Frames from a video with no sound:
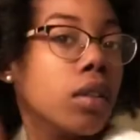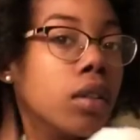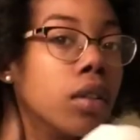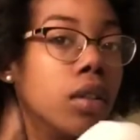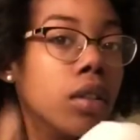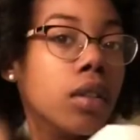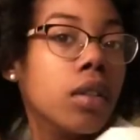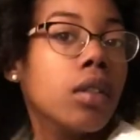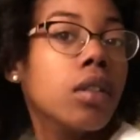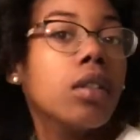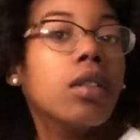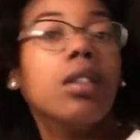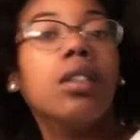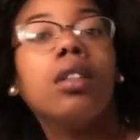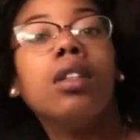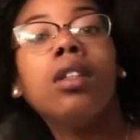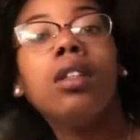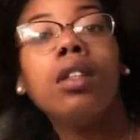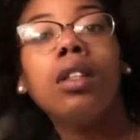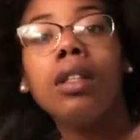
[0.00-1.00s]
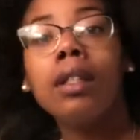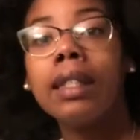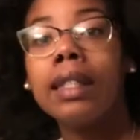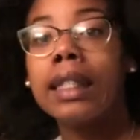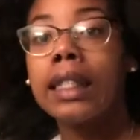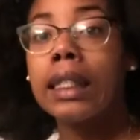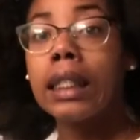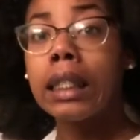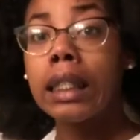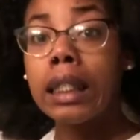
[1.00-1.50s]
I do my sleek
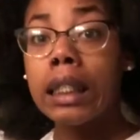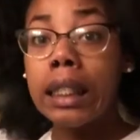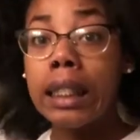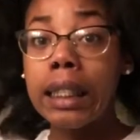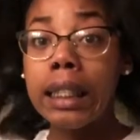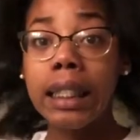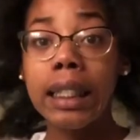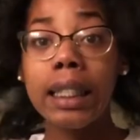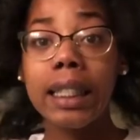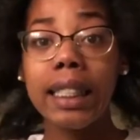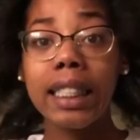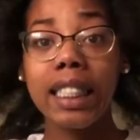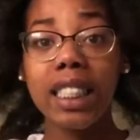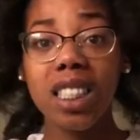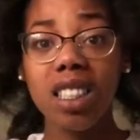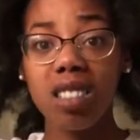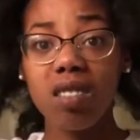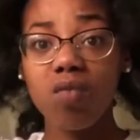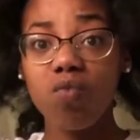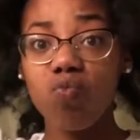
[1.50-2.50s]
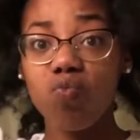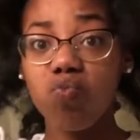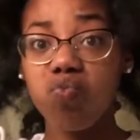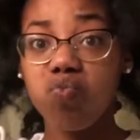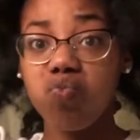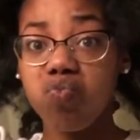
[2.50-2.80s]
ponytail without